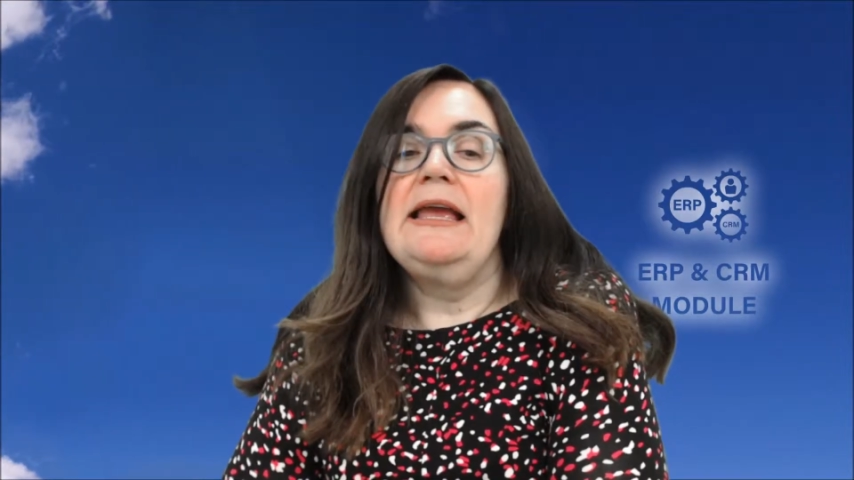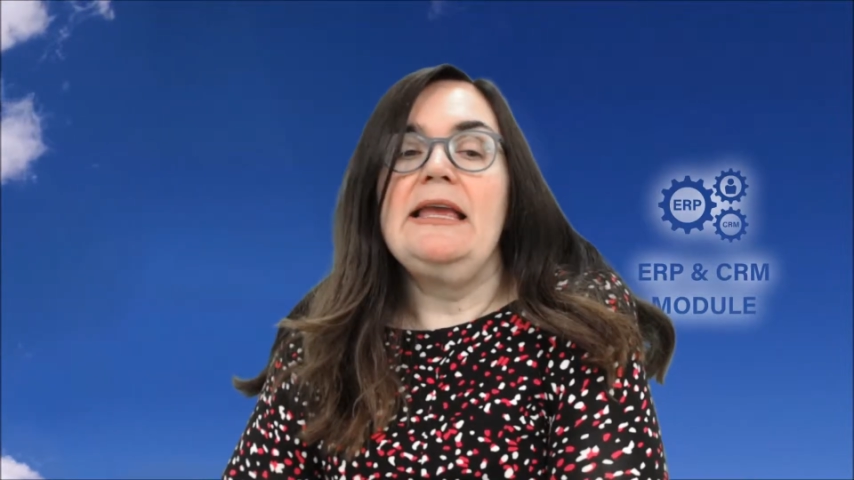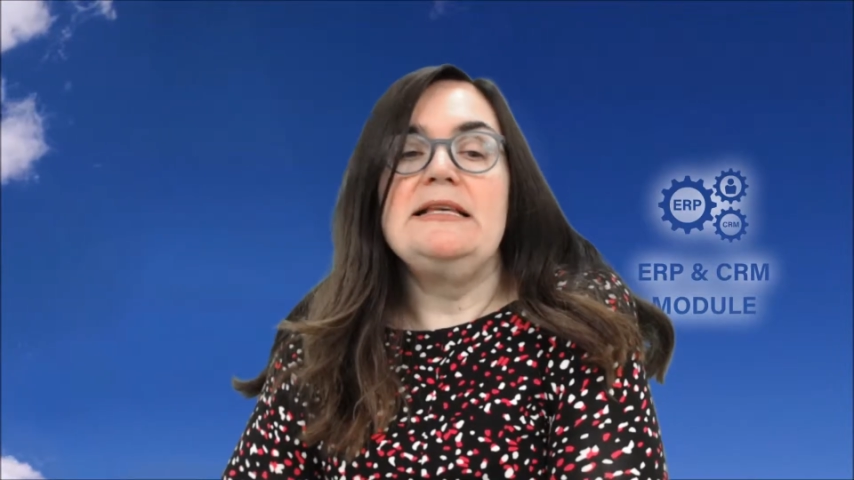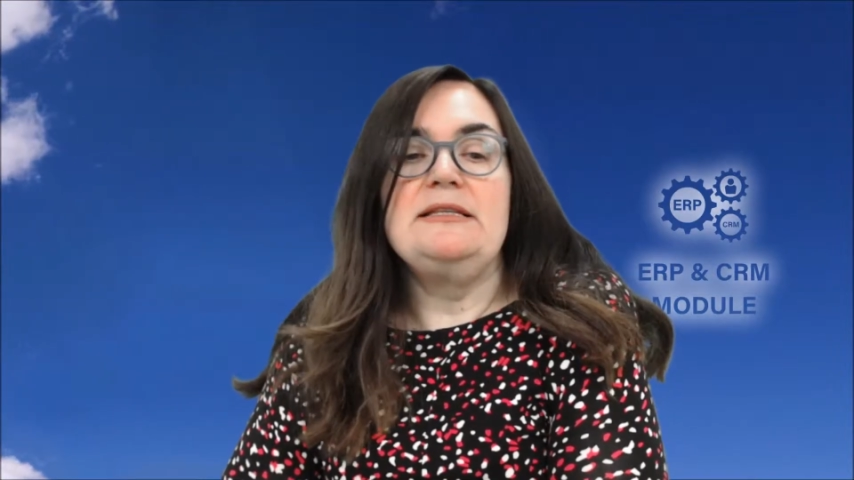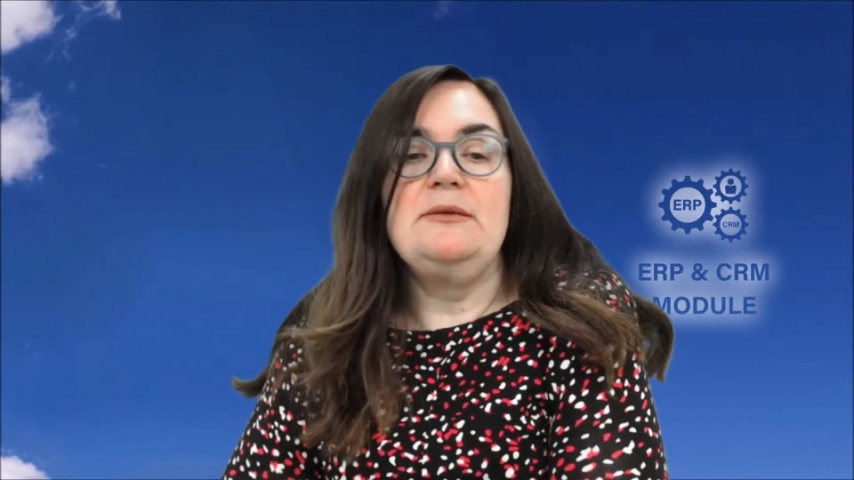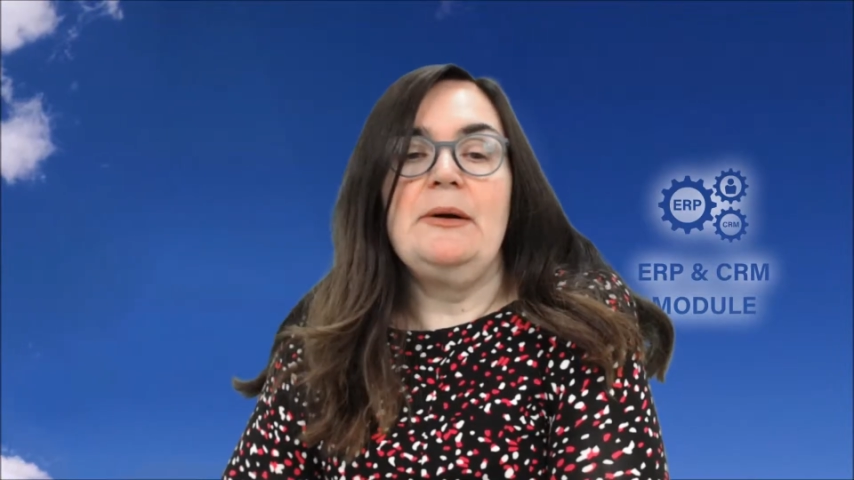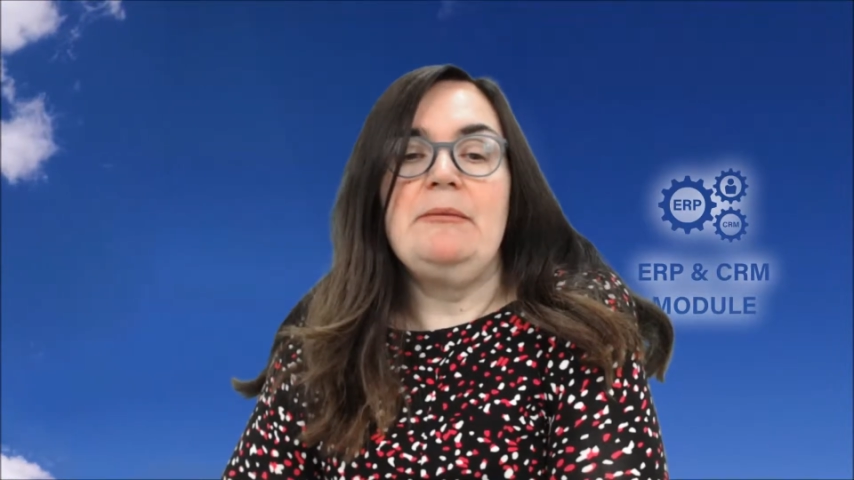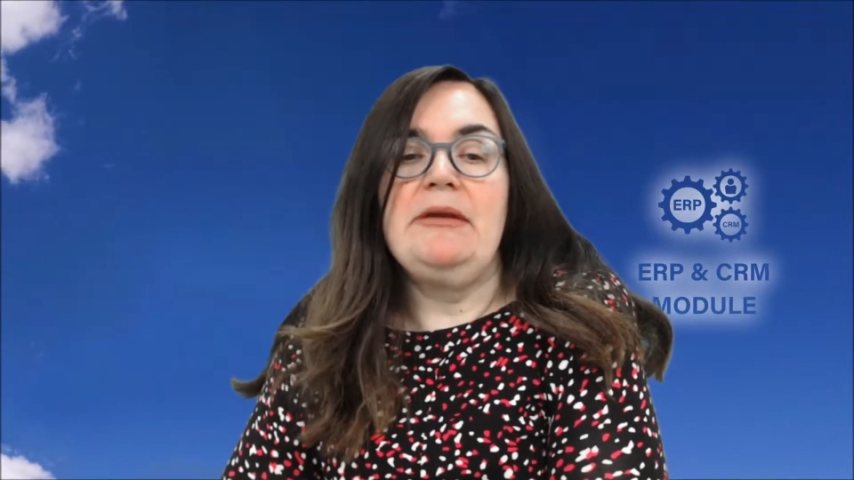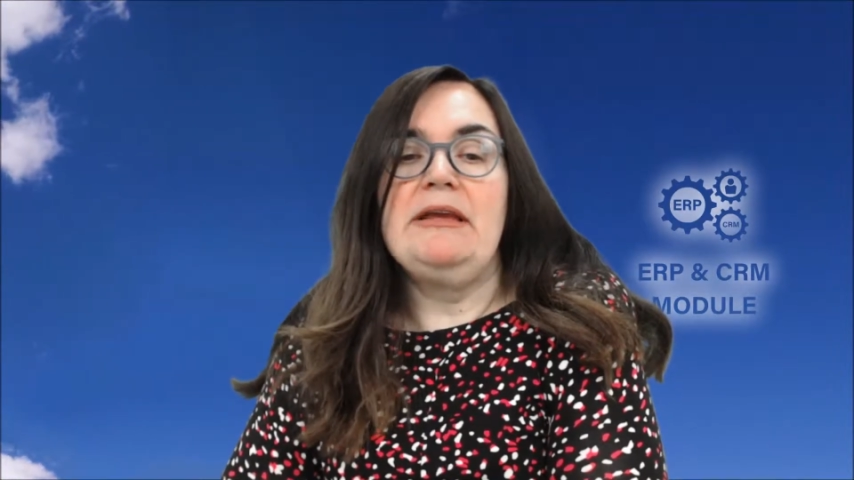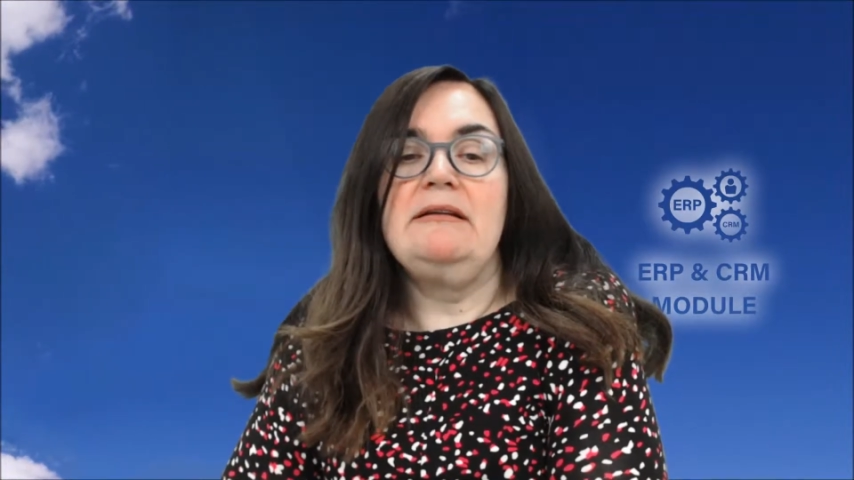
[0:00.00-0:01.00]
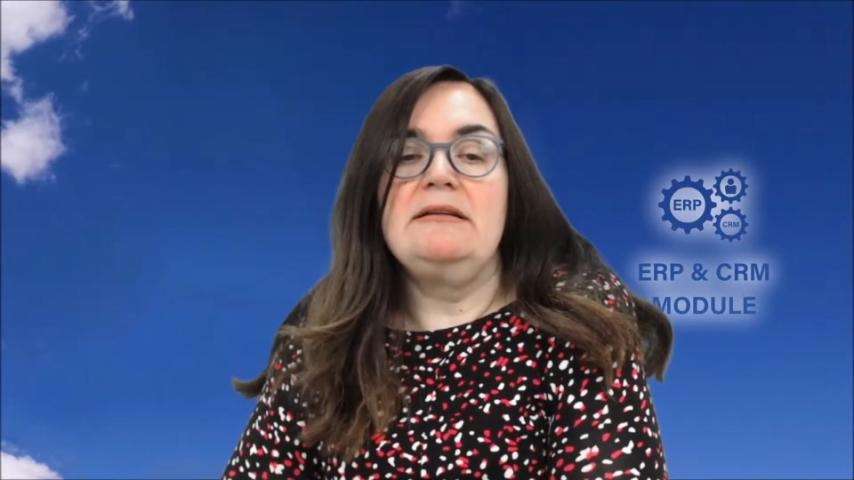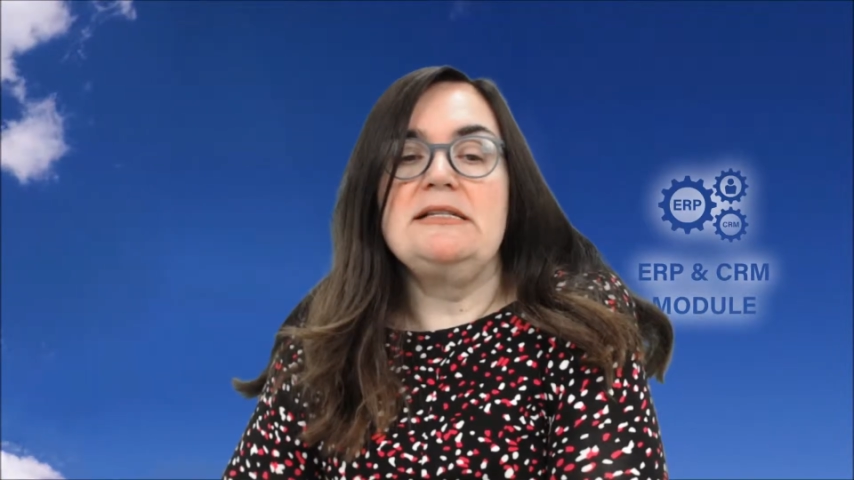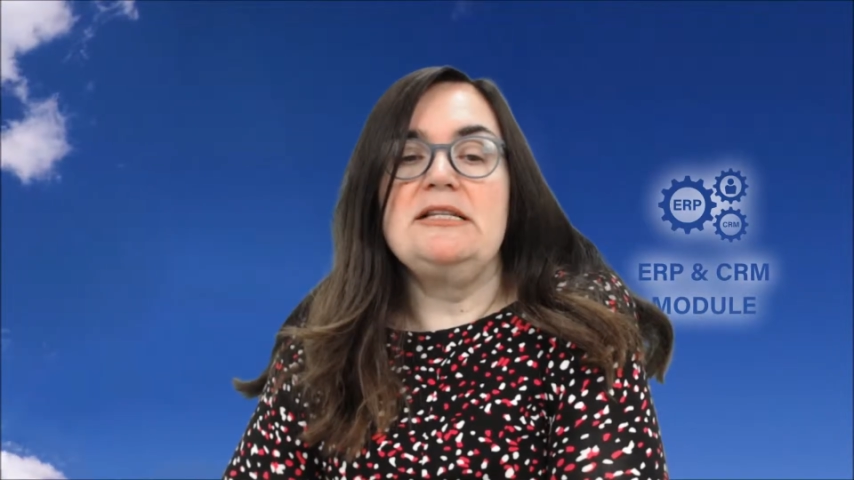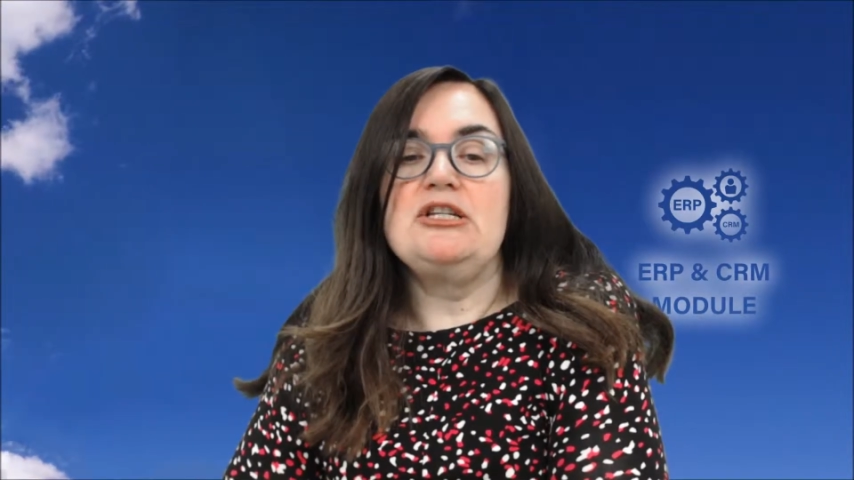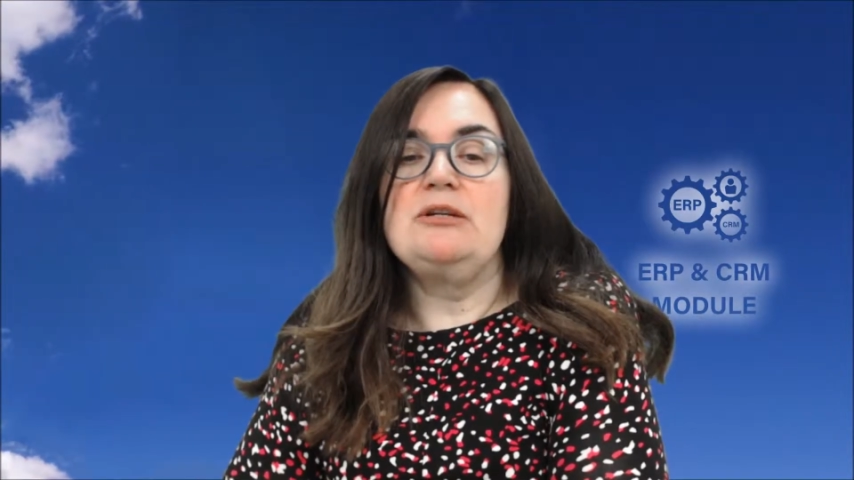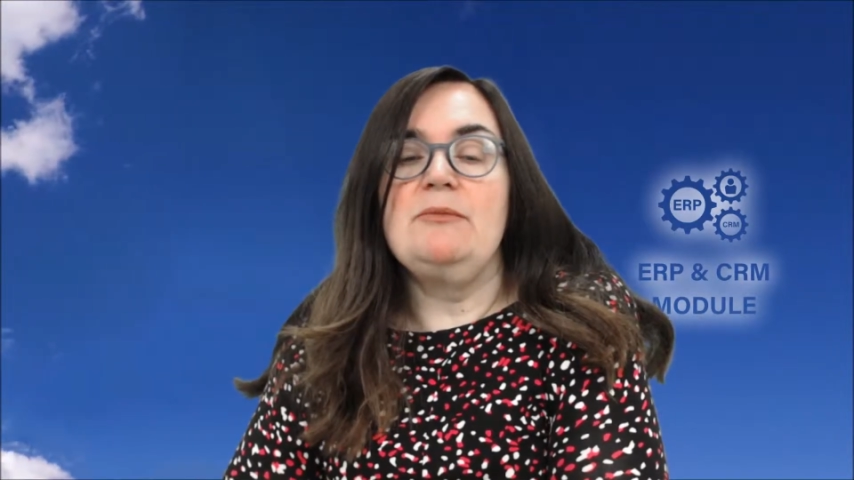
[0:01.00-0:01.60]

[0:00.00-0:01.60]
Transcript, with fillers: He's the one making decision